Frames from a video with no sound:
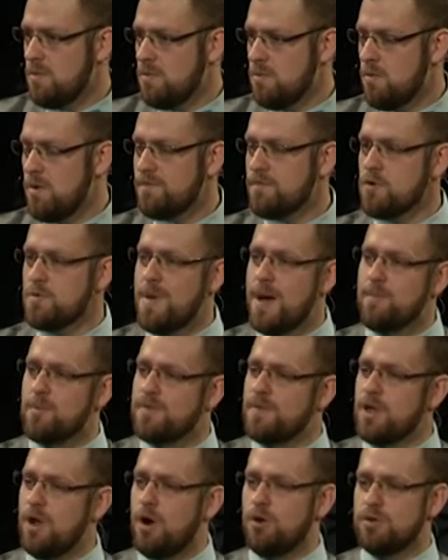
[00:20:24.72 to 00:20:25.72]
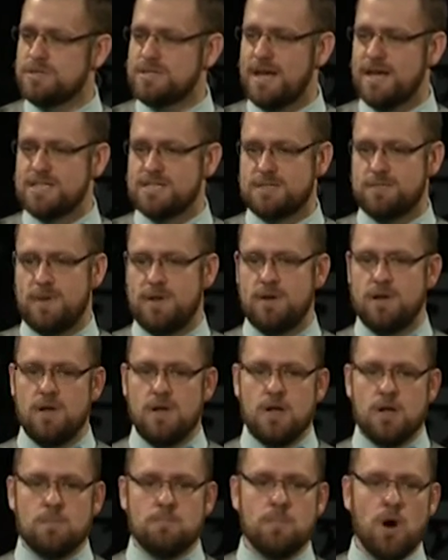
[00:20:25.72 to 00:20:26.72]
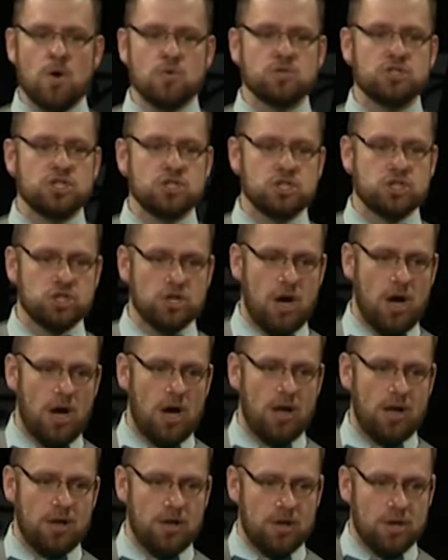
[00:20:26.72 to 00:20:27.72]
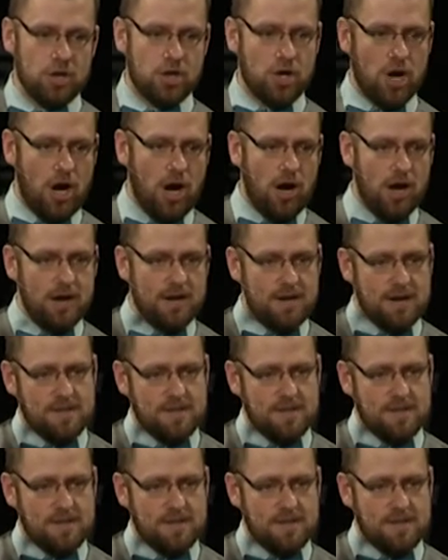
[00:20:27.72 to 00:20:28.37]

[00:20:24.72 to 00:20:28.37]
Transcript: Well, if you remember in the Old Testament, Moses saw God,